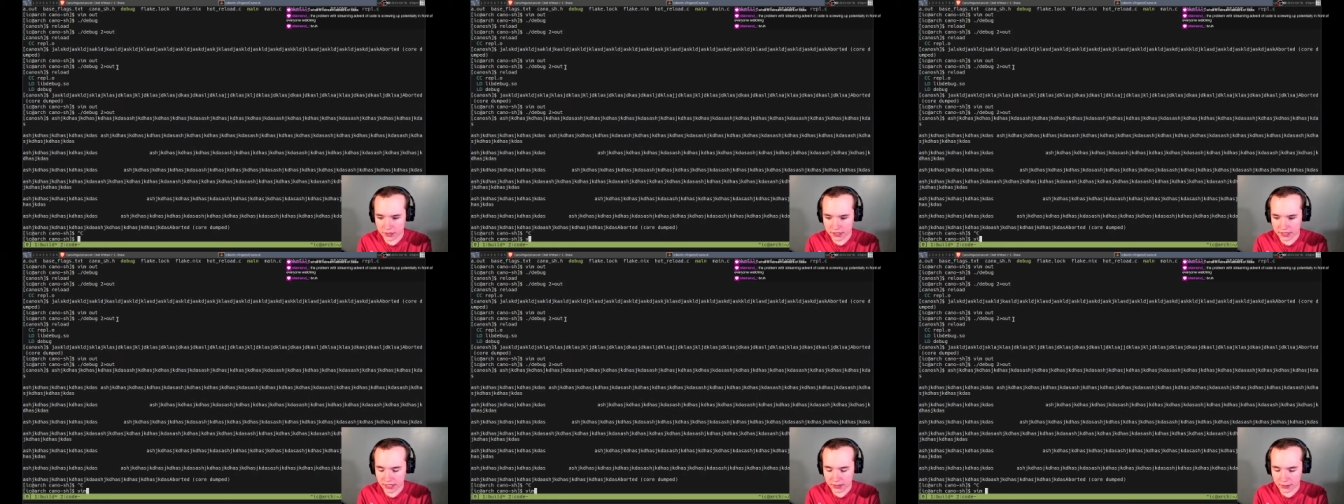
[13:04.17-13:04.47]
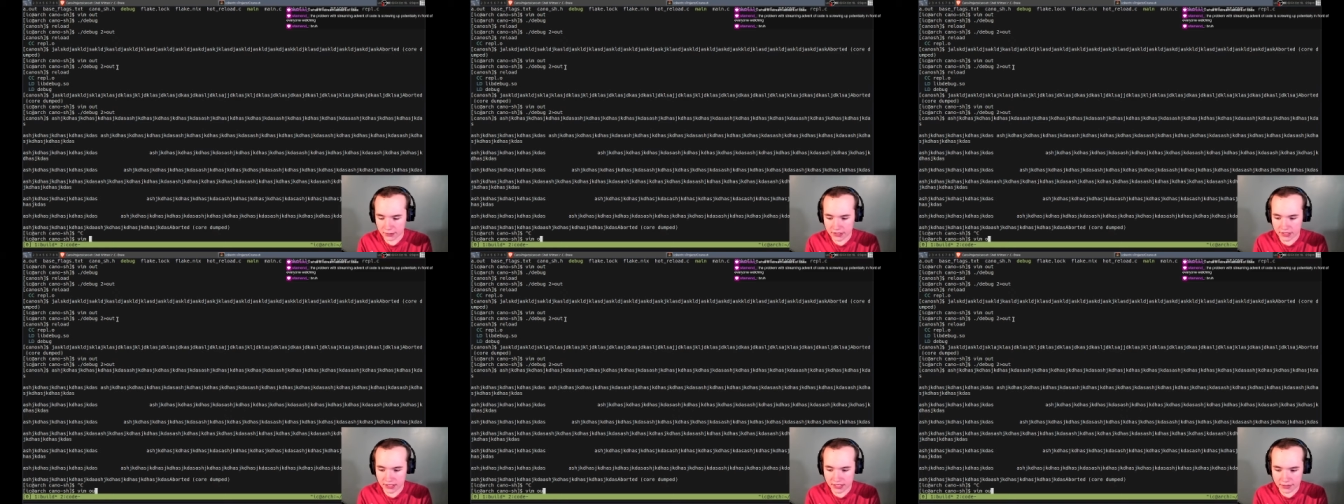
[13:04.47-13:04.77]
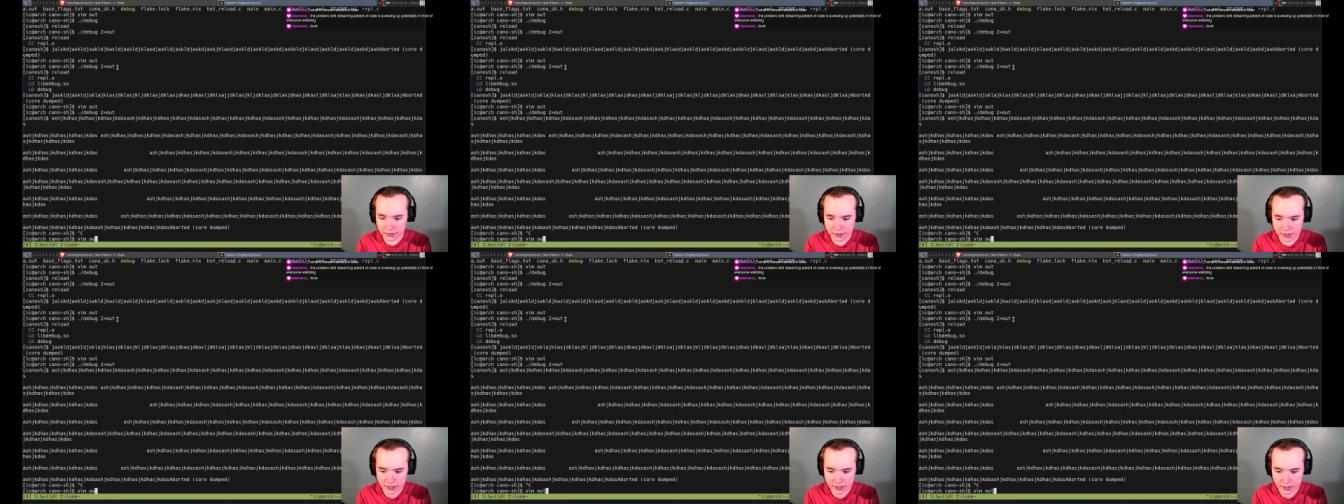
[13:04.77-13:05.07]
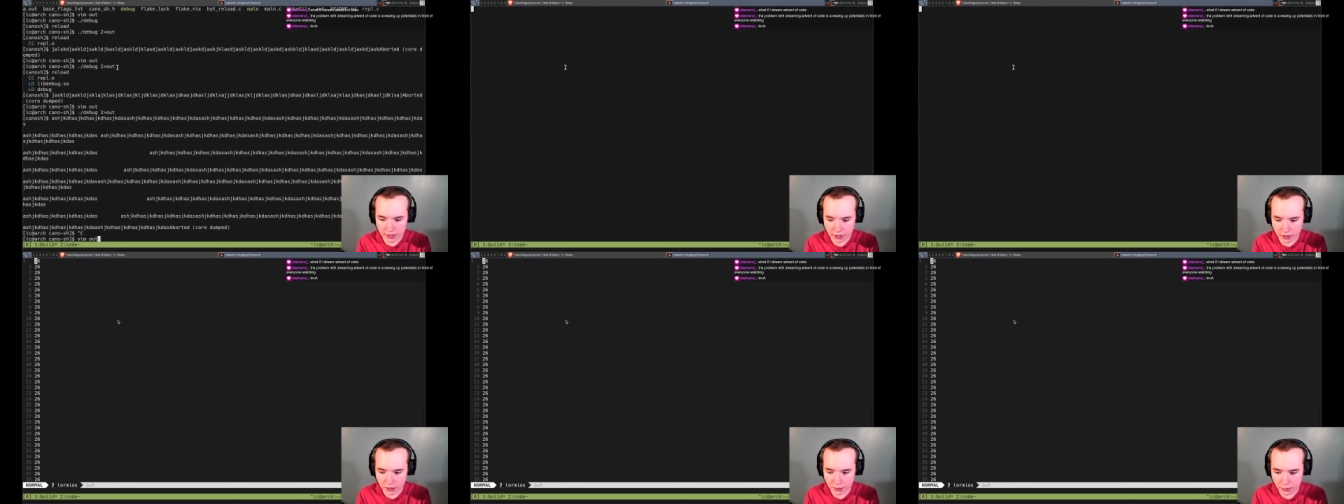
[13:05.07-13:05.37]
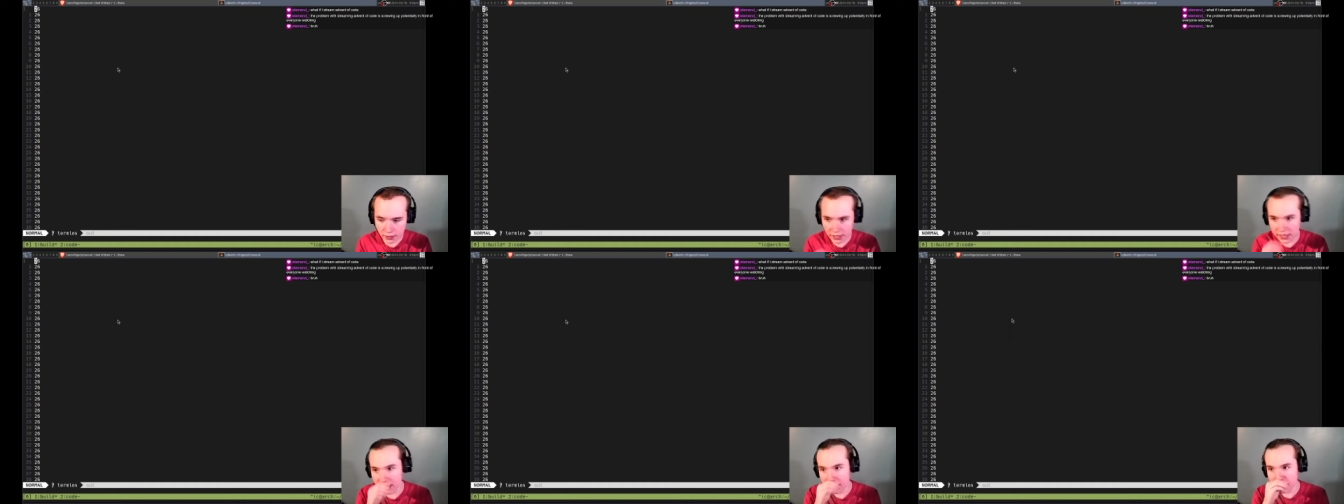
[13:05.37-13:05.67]
But let's see if it's the
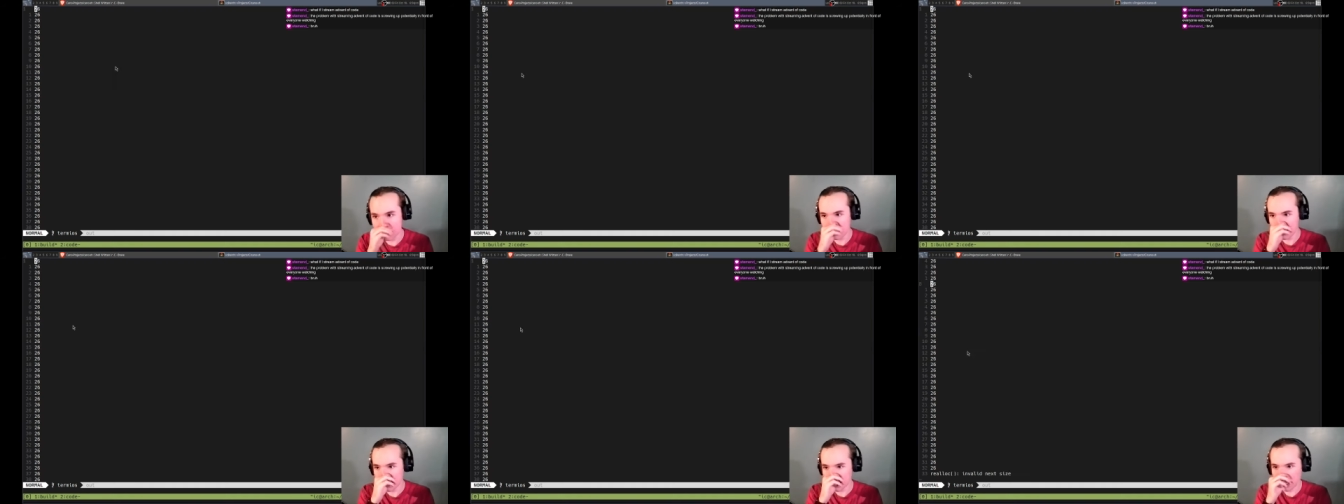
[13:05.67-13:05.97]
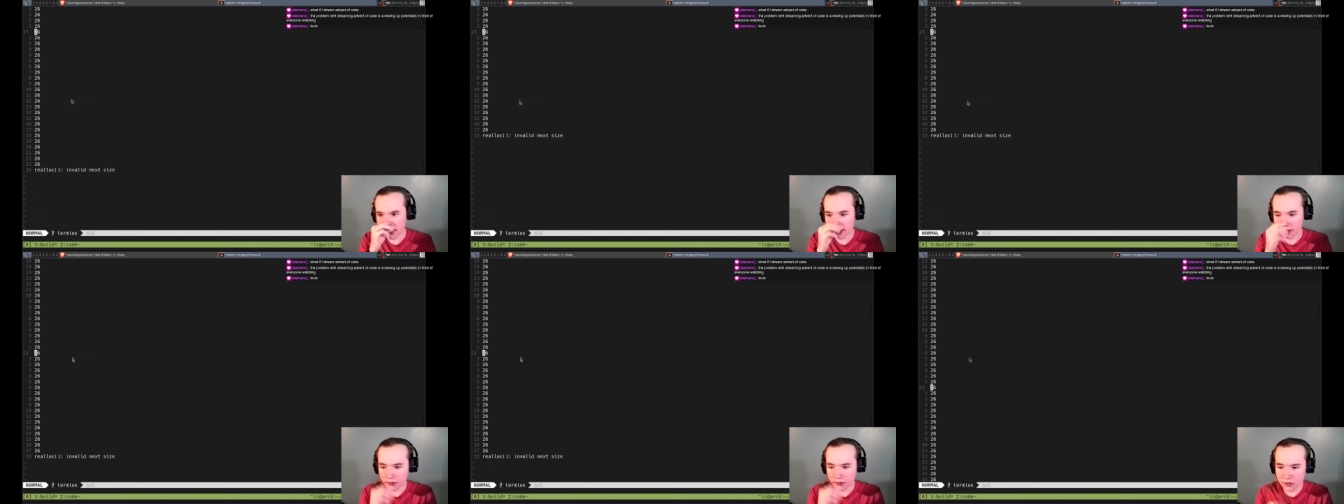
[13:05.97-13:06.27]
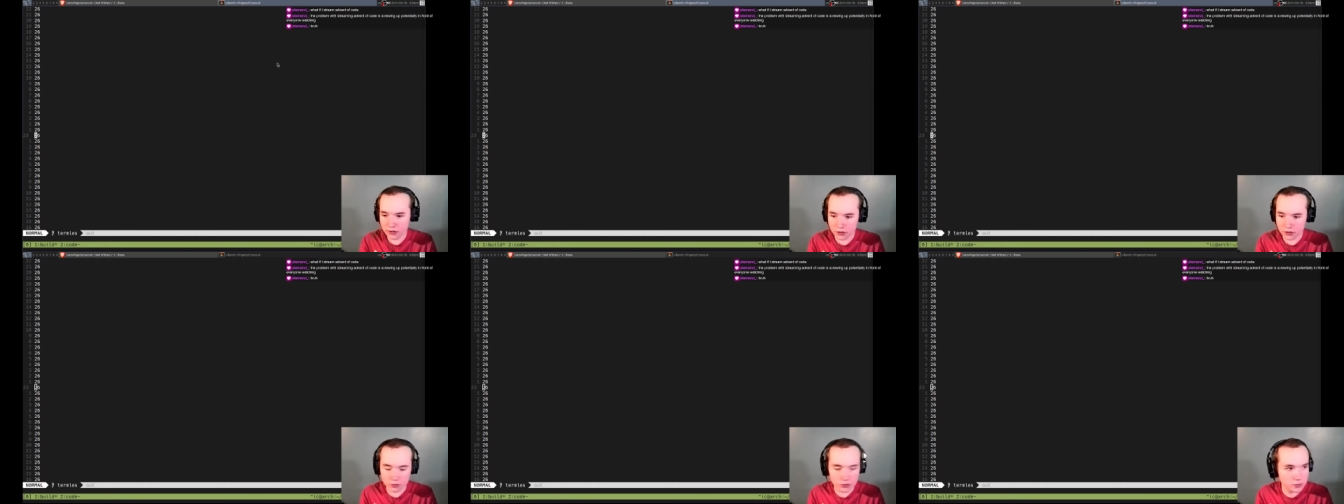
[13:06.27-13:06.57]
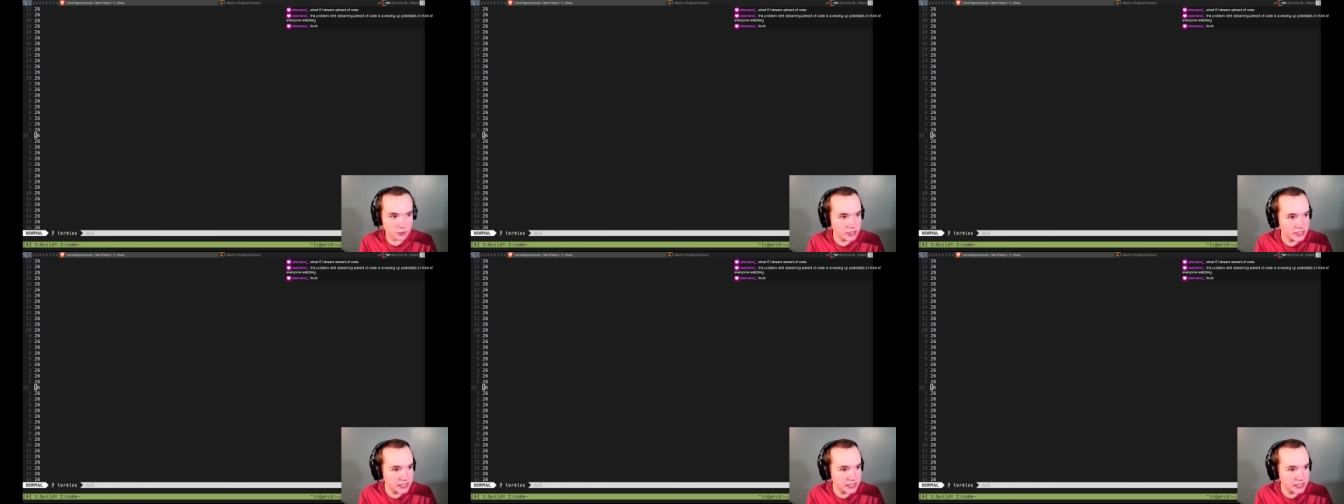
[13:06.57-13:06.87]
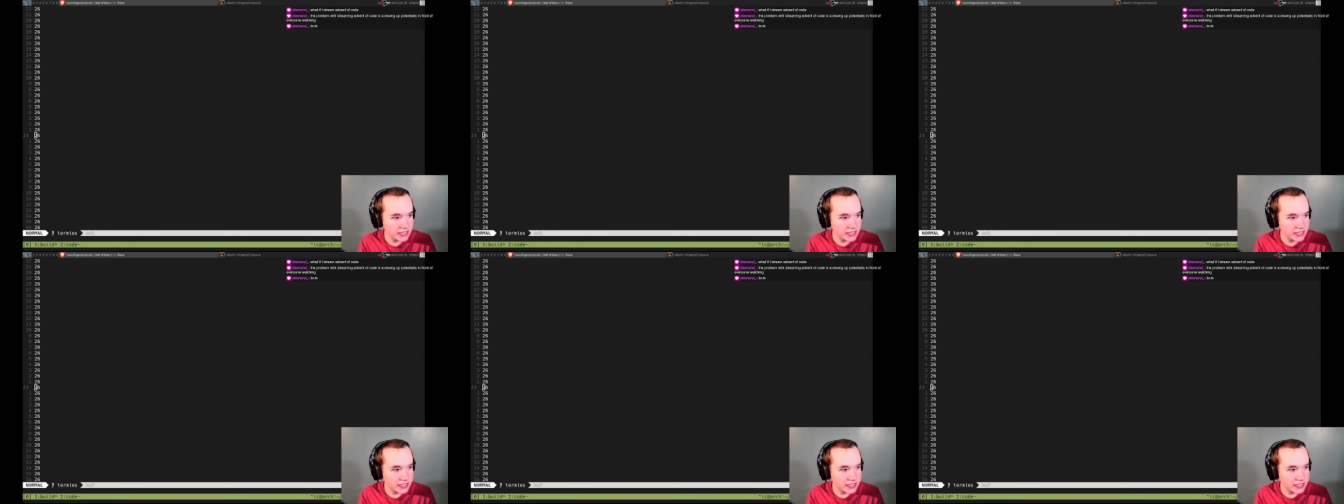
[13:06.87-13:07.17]
right count. So 26.